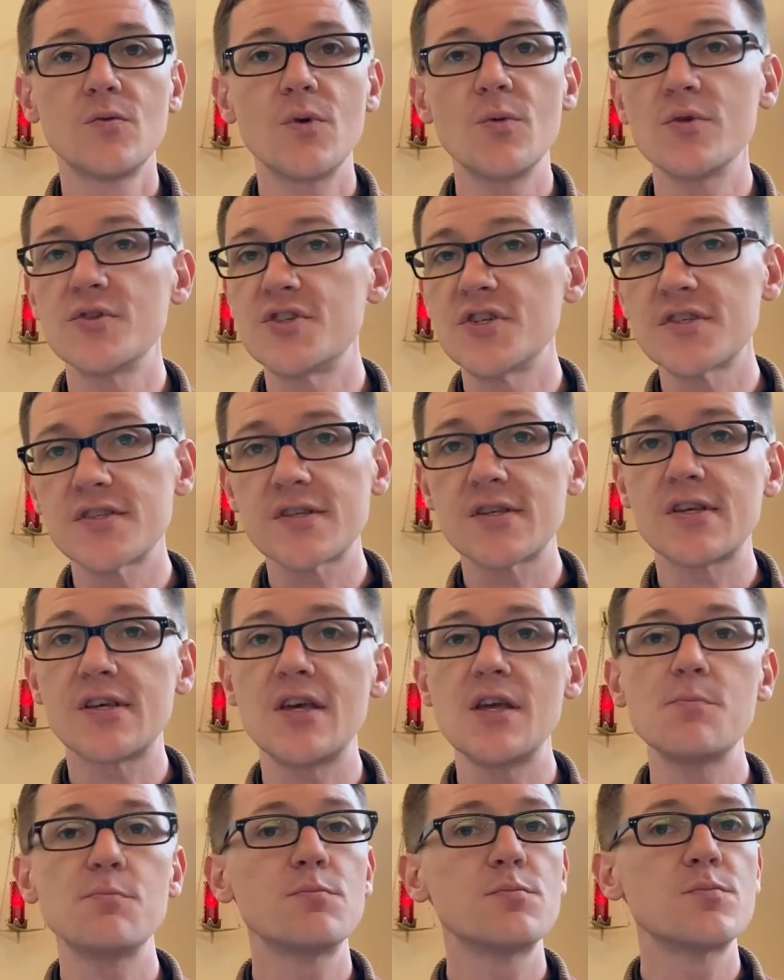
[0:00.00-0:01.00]
we will just
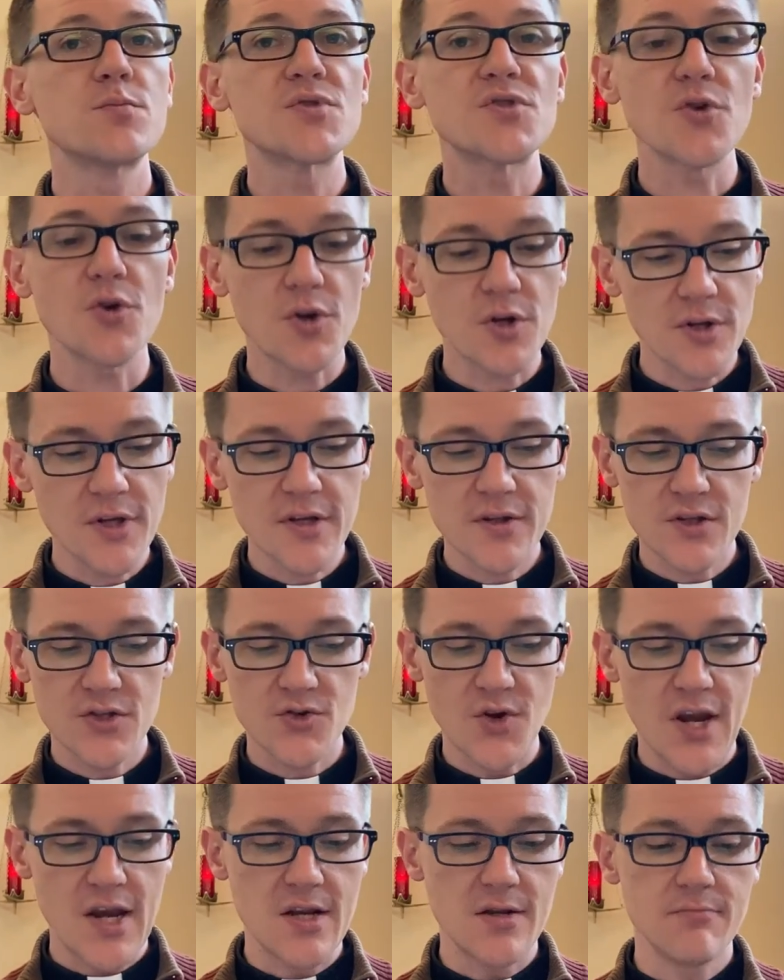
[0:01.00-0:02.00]
keep circling the
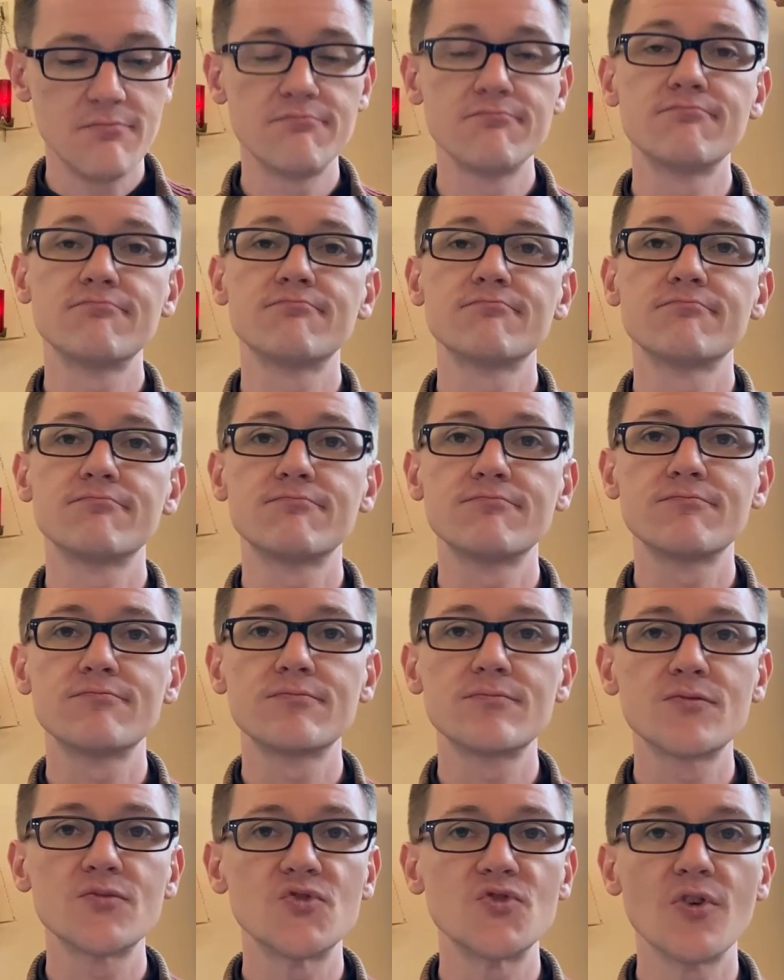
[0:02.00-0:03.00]
drain,
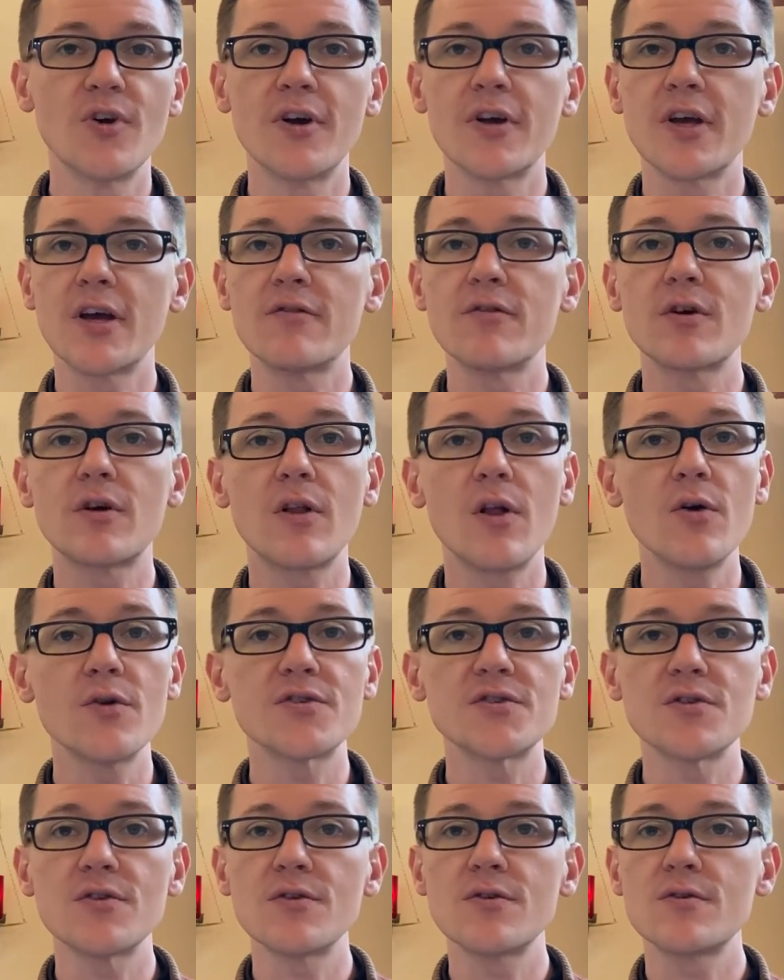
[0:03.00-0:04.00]
drawing ever
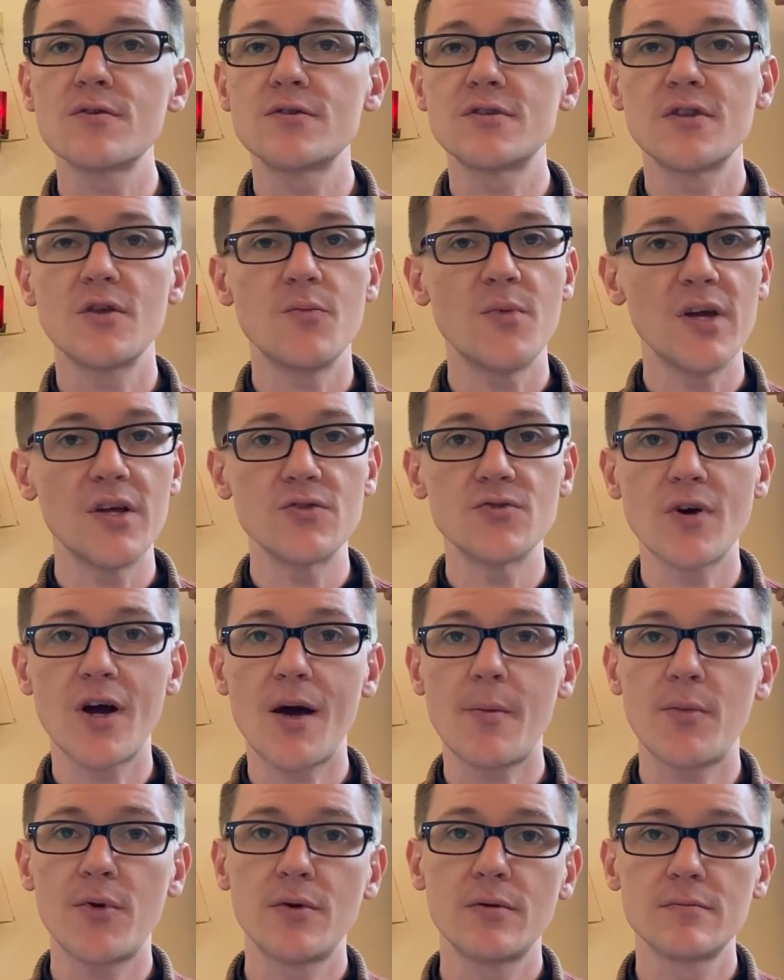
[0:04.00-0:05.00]
closer to the big
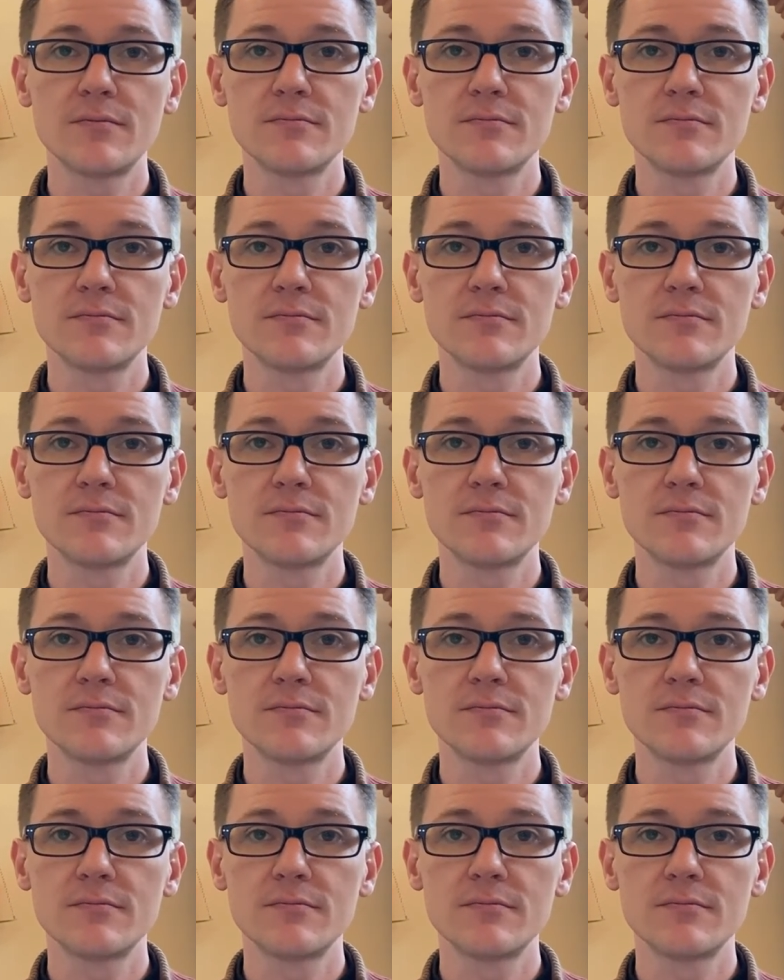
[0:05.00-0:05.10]
drop.